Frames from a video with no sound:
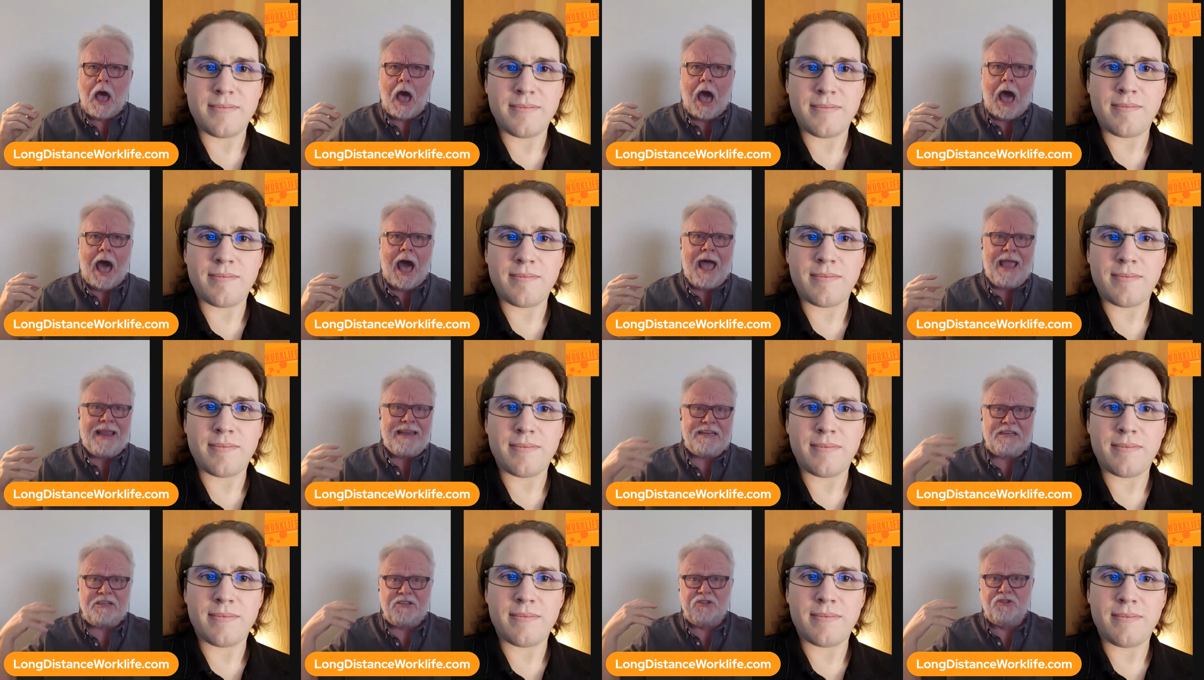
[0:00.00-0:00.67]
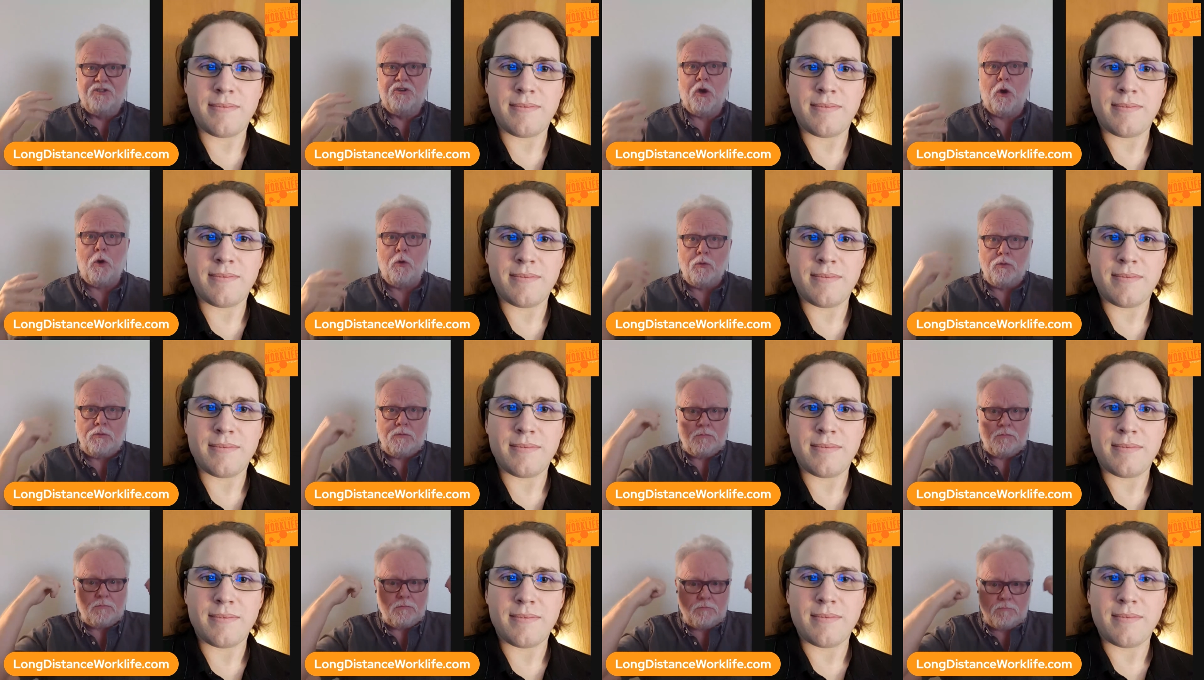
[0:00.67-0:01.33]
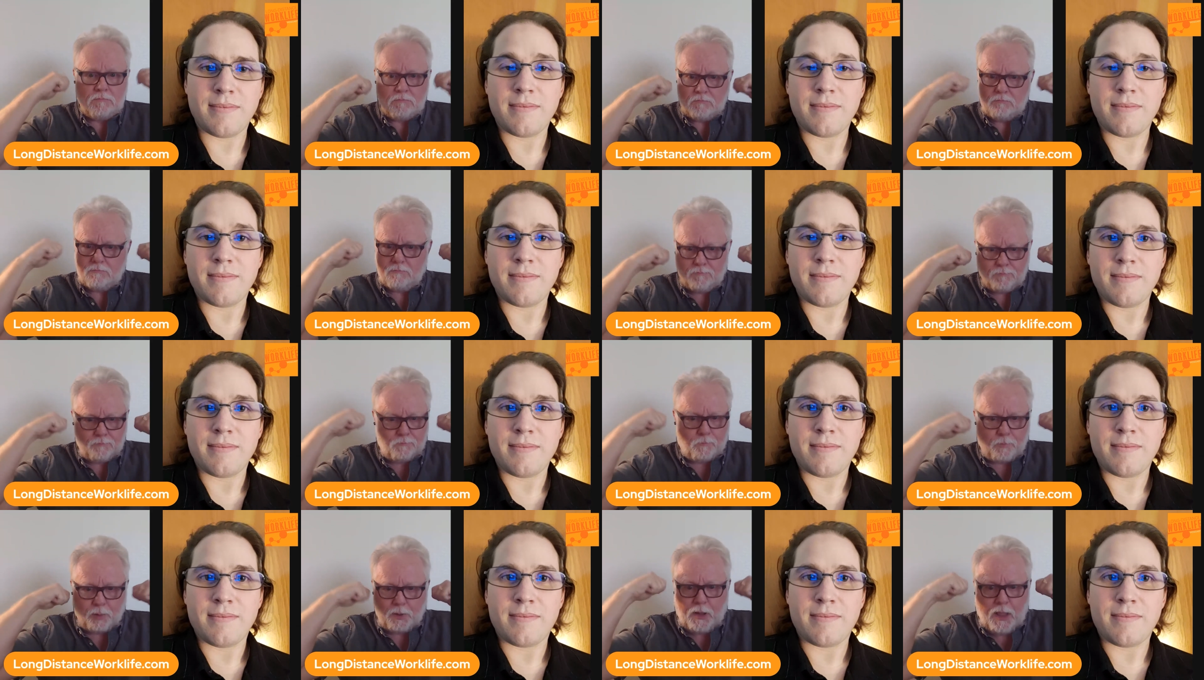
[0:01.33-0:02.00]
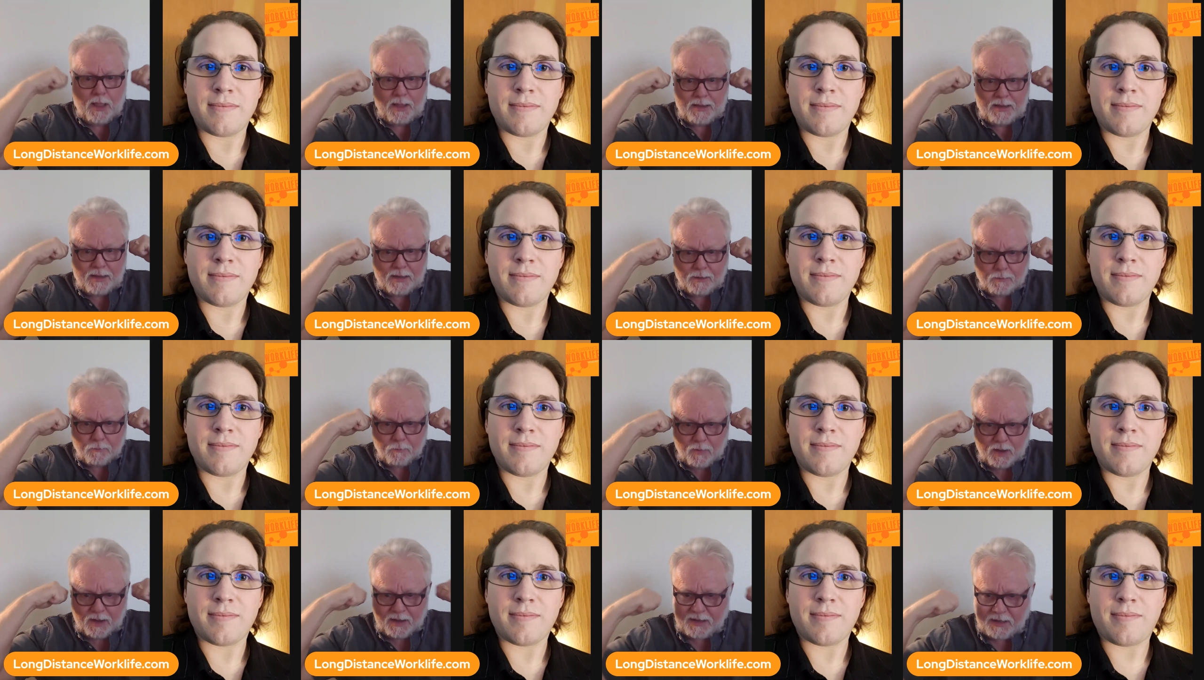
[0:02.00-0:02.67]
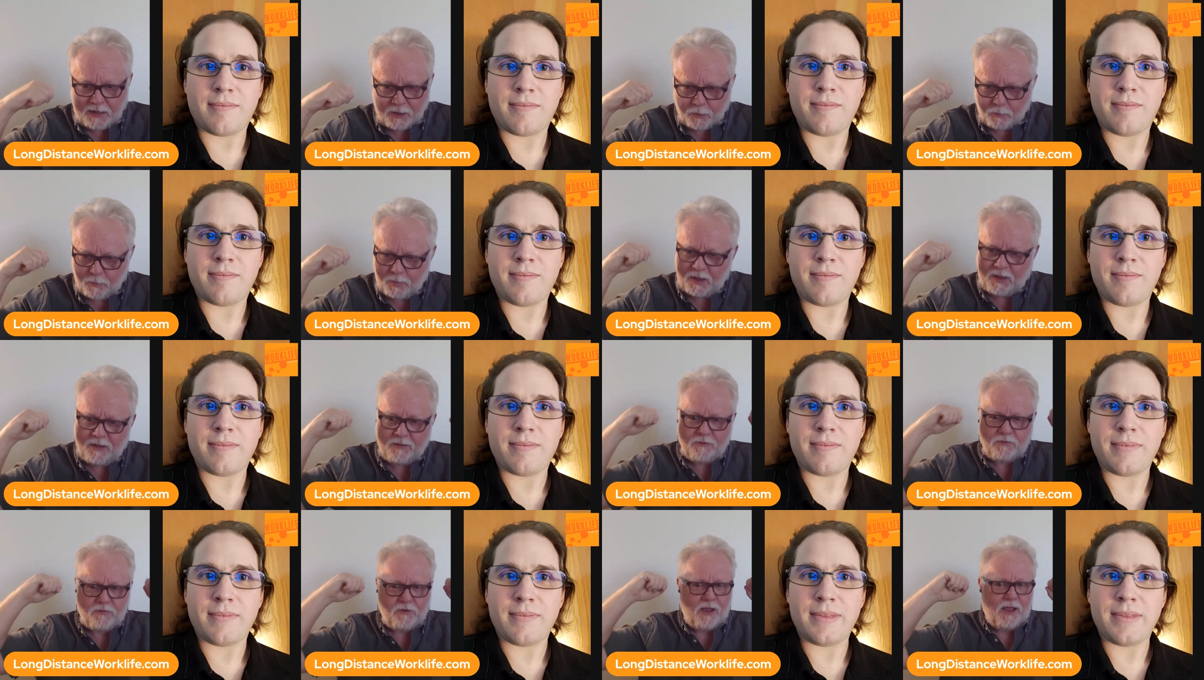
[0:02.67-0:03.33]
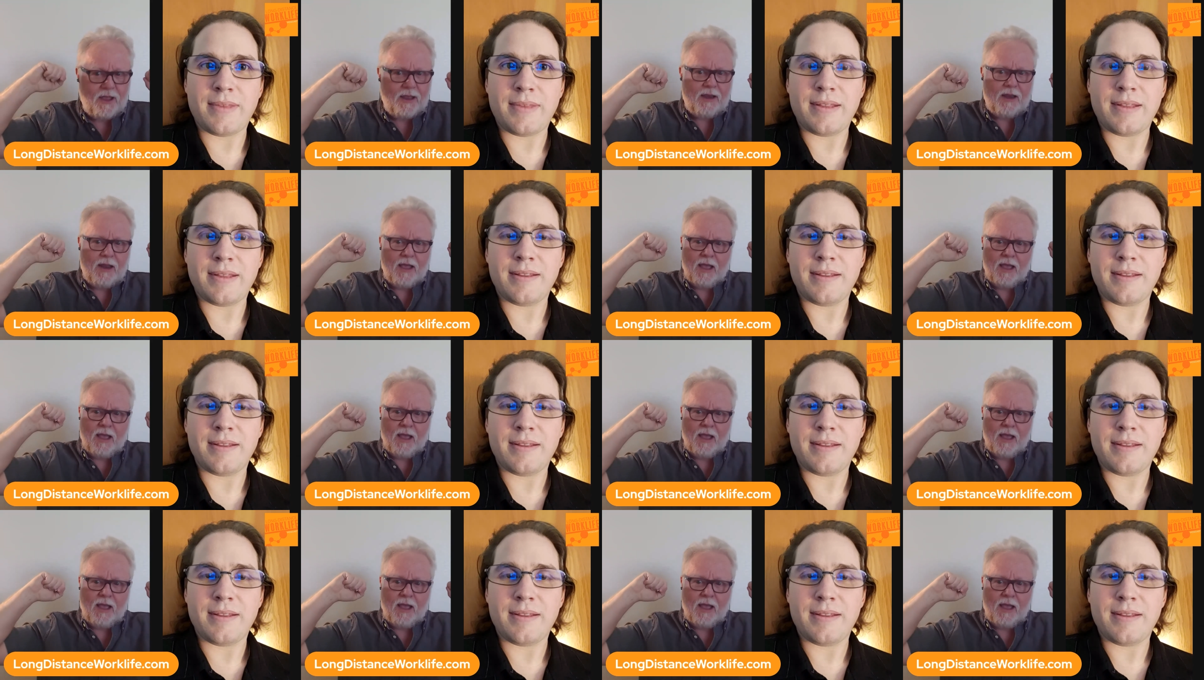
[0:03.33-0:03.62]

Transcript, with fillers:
Speaker 1: I don't plug in my earbuds, right?